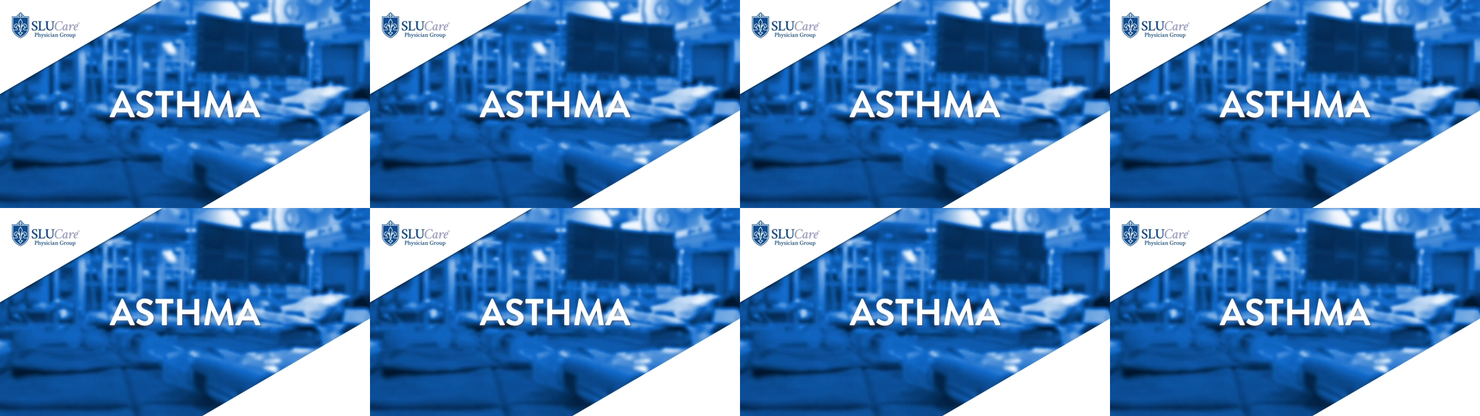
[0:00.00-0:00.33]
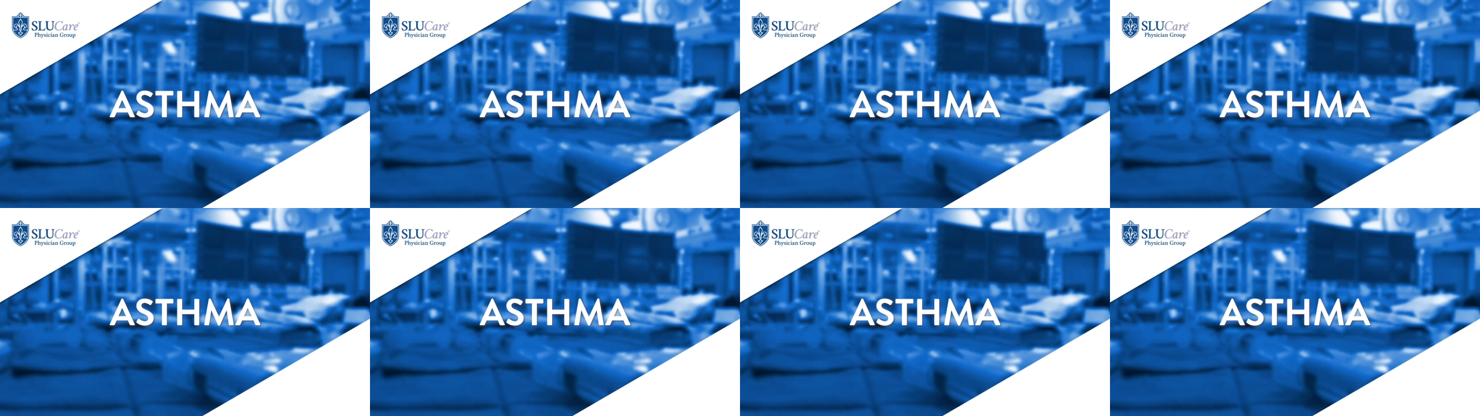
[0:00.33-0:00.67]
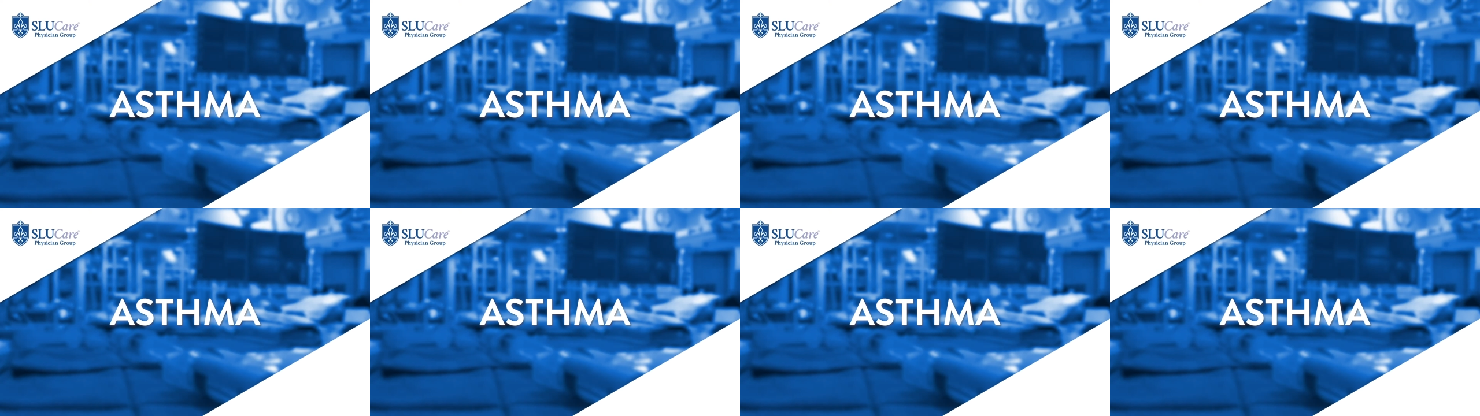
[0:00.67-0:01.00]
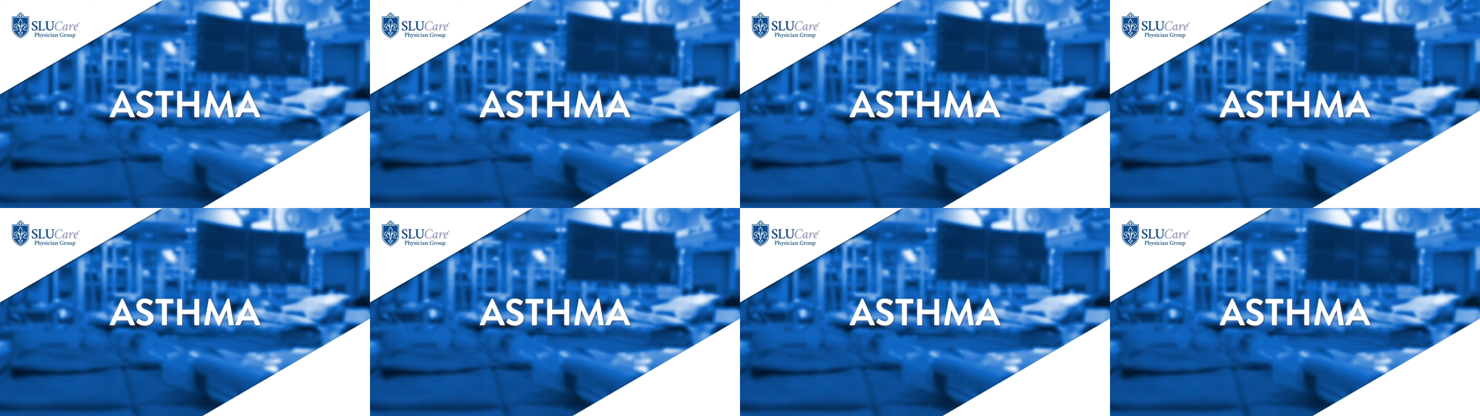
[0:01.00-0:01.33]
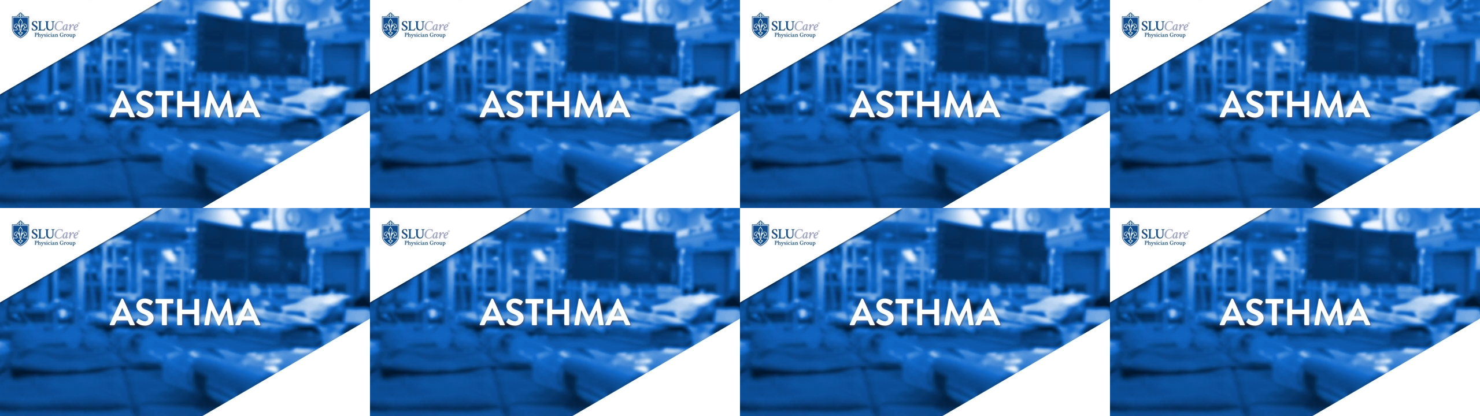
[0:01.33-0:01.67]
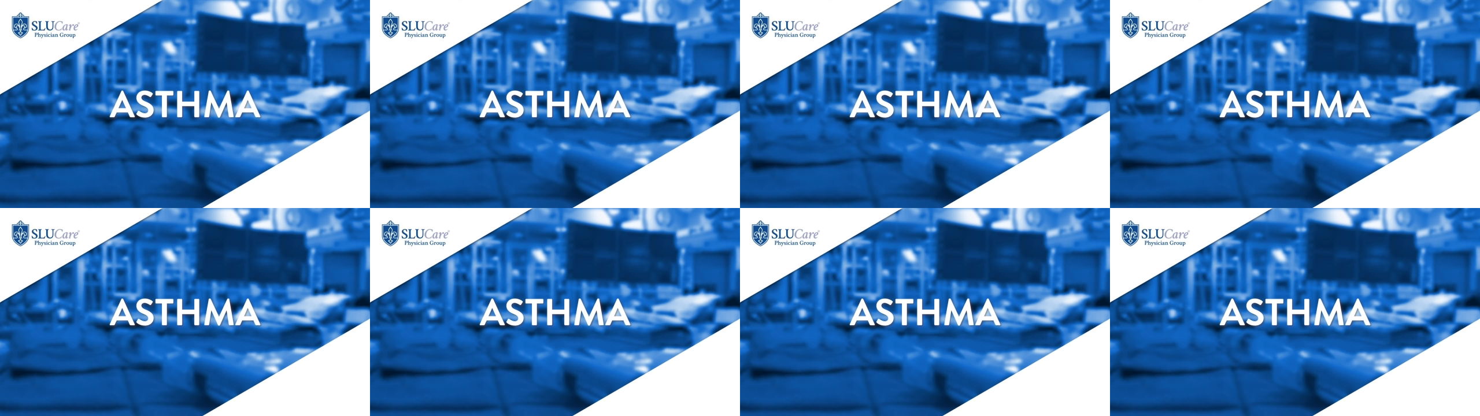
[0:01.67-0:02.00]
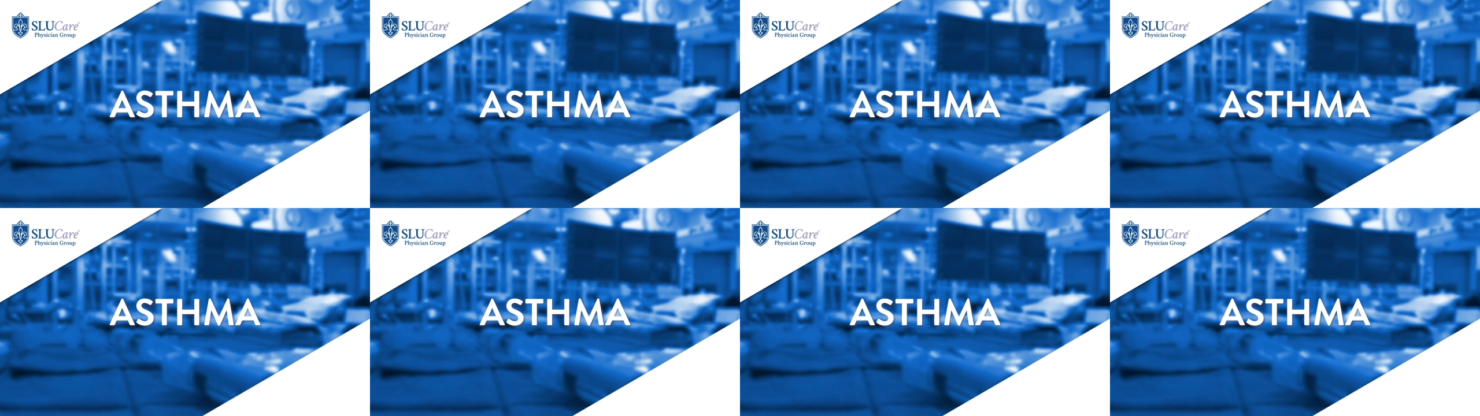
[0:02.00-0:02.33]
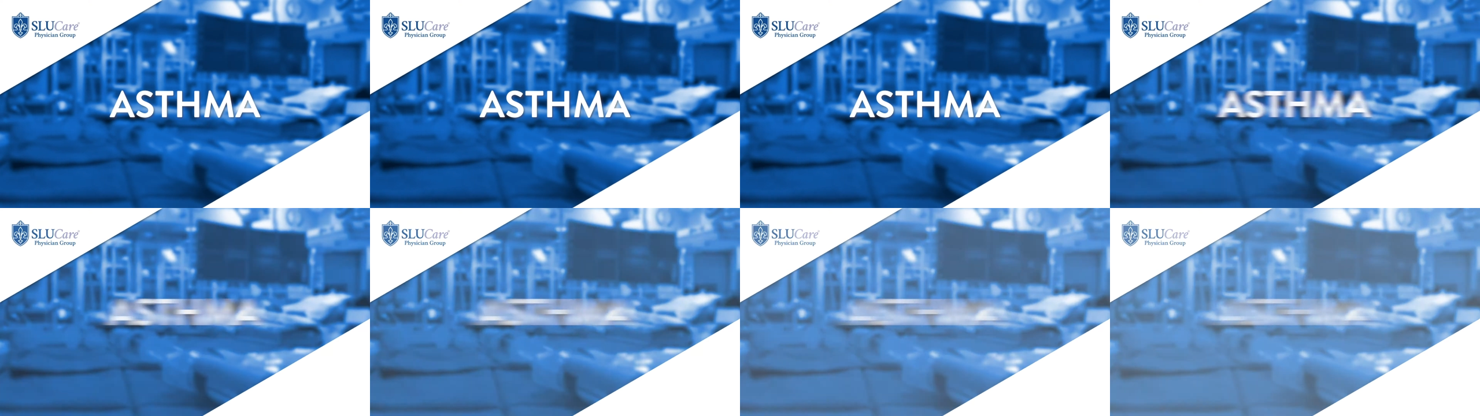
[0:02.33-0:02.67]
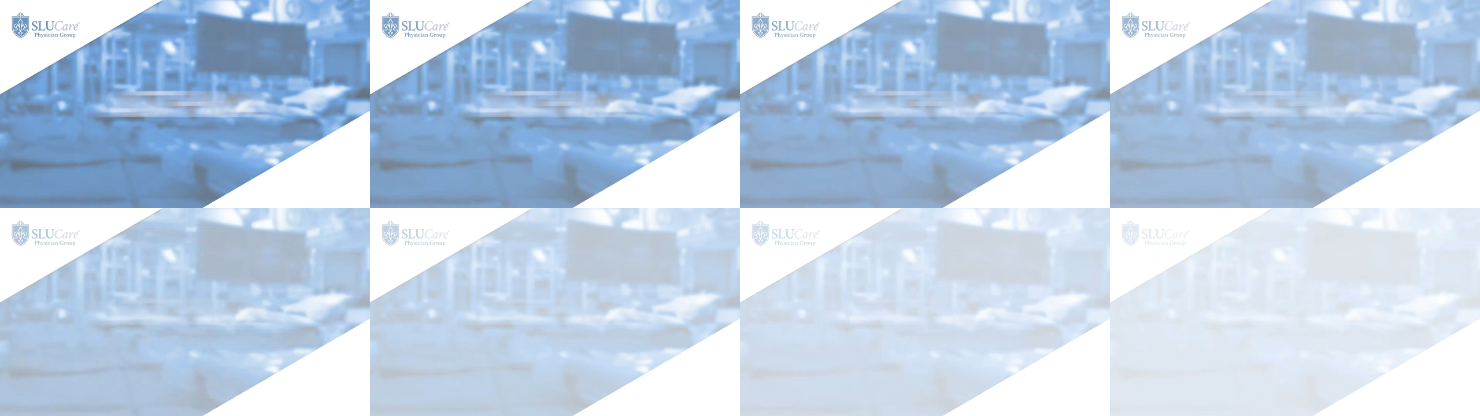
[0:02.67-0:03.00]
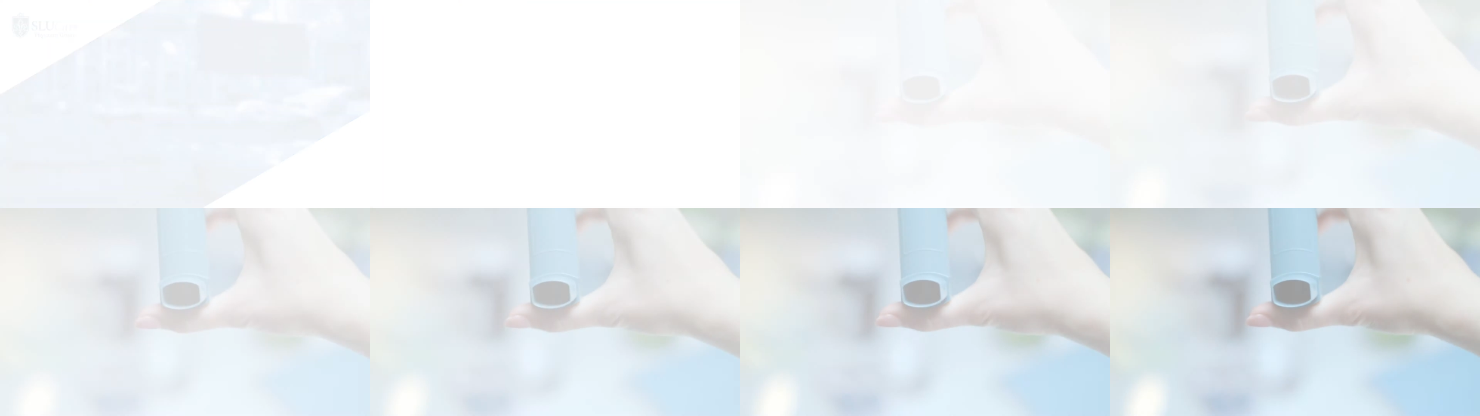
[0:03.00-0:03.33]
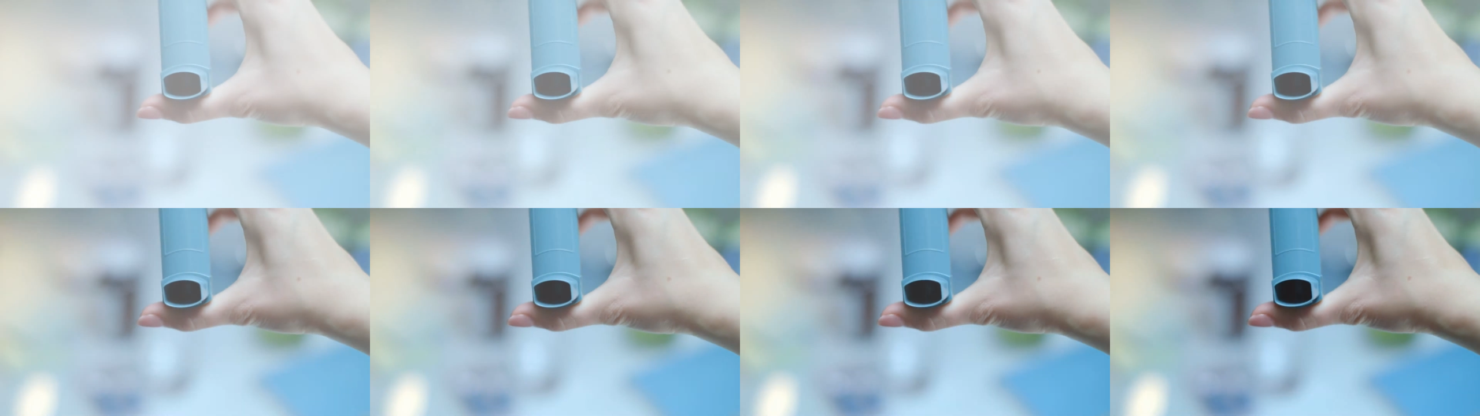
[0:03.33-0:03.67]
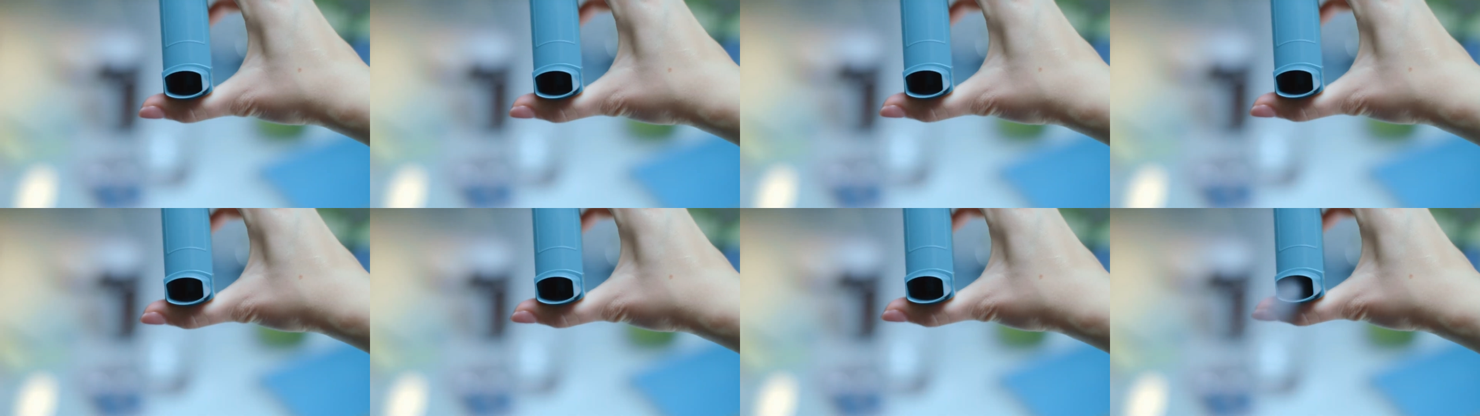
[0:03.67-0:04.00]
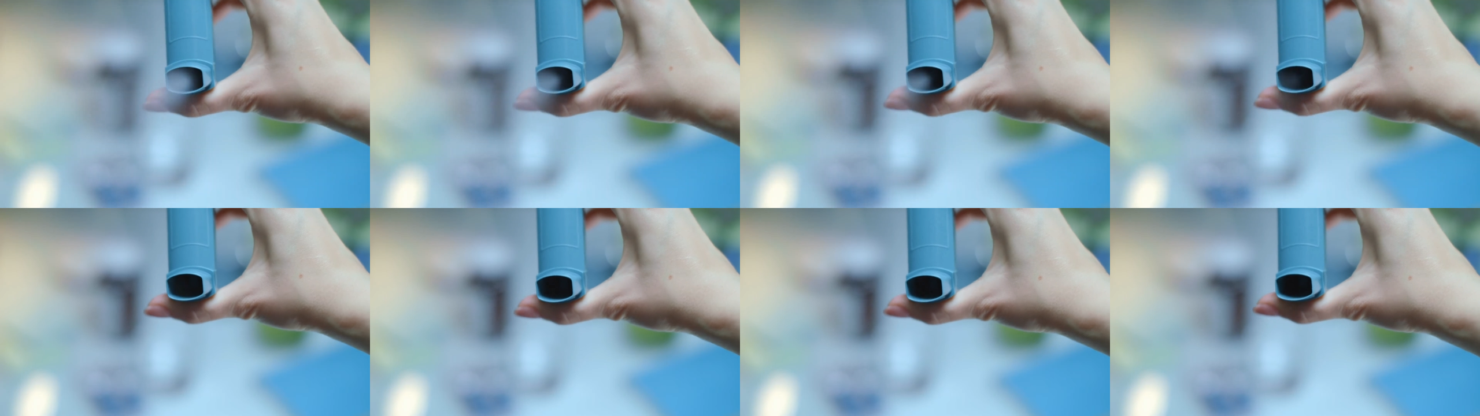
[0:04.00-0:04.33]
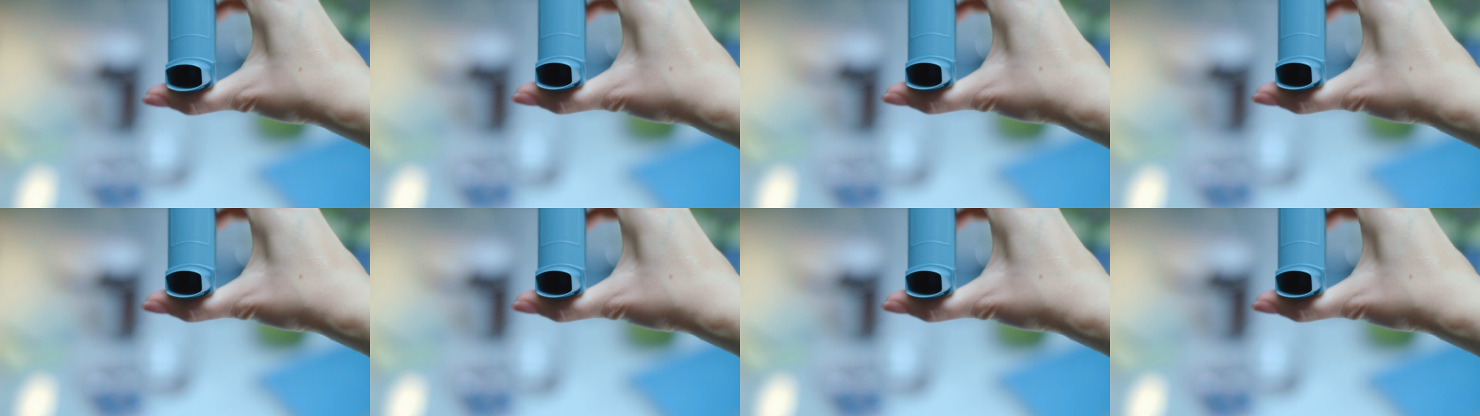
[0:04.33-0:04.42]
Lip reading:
Nobody's mouth can be seen.